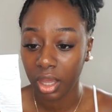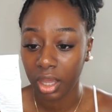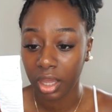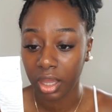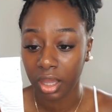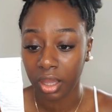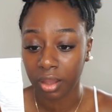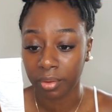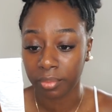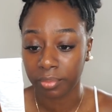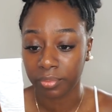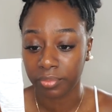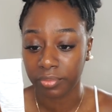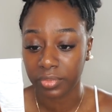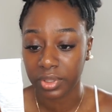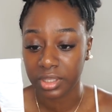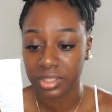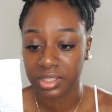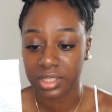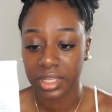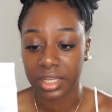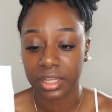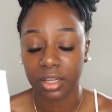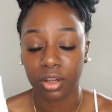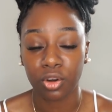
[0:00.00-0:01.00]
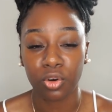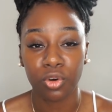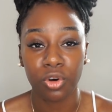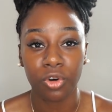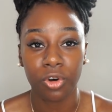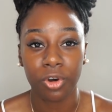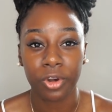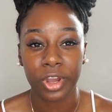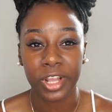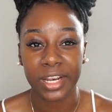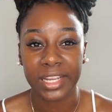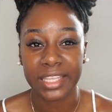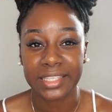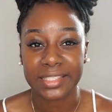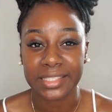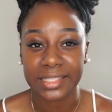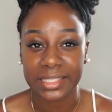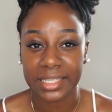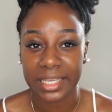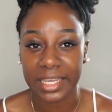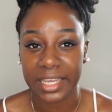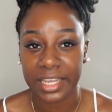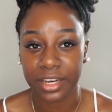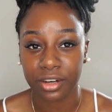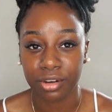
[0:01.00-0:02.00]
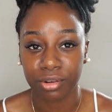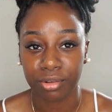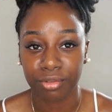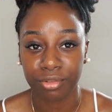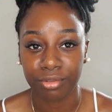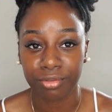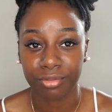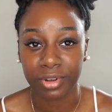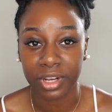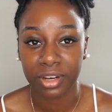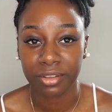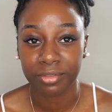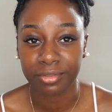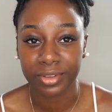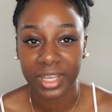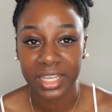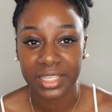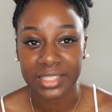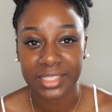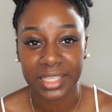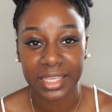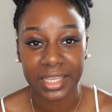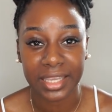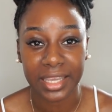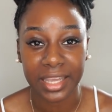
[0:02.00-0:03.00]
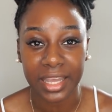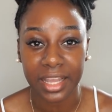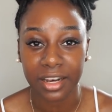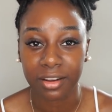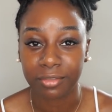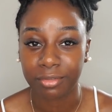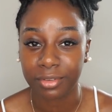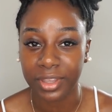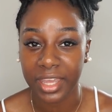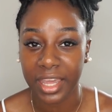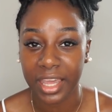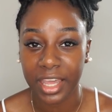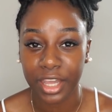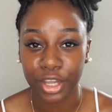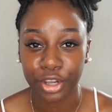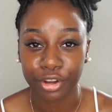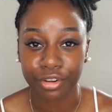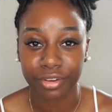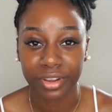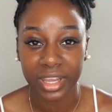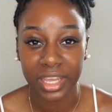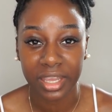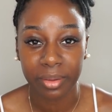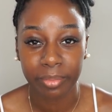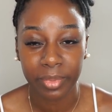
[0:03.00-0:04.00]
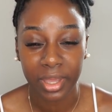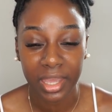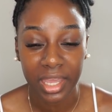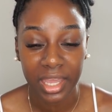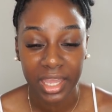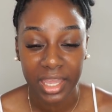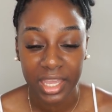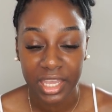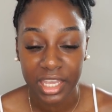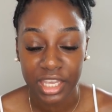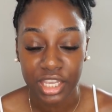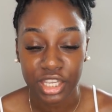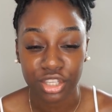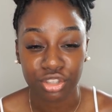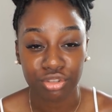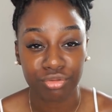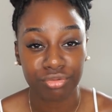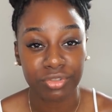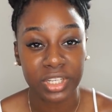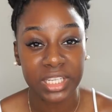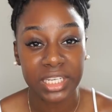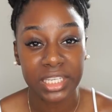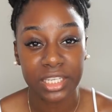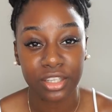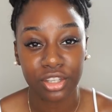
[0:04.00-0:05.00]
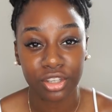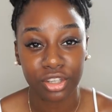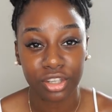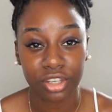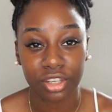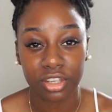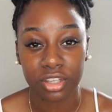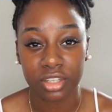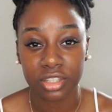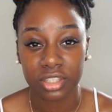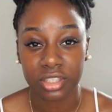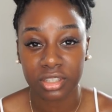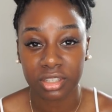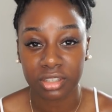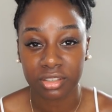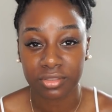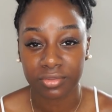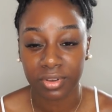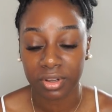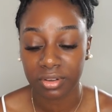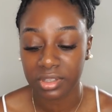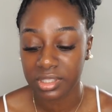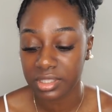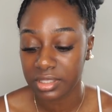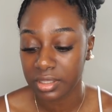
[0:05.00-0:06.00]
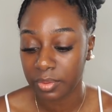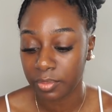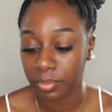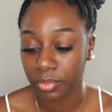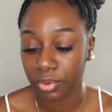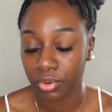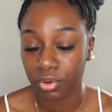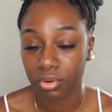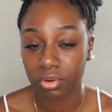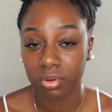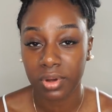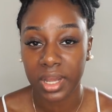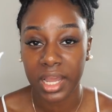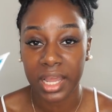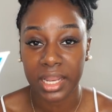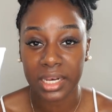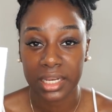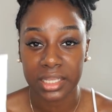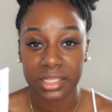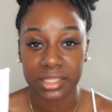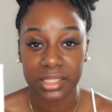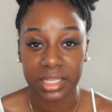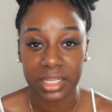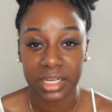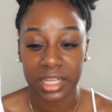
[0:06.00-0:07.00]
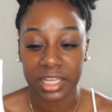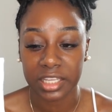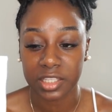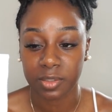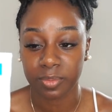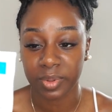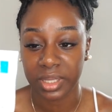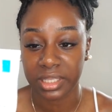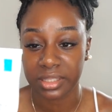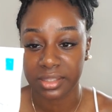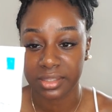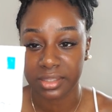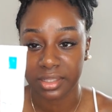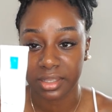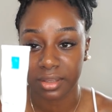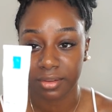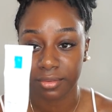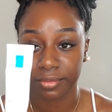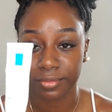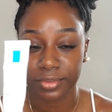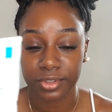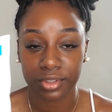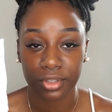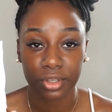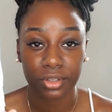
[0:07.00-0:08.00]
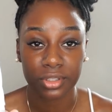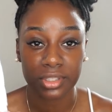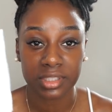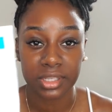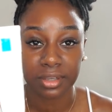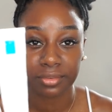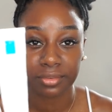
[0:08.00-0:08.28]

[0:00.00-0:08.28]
um, it's like an oily skin renovating kind of care cream. It's really good, it's very simple and it's inexpensive, so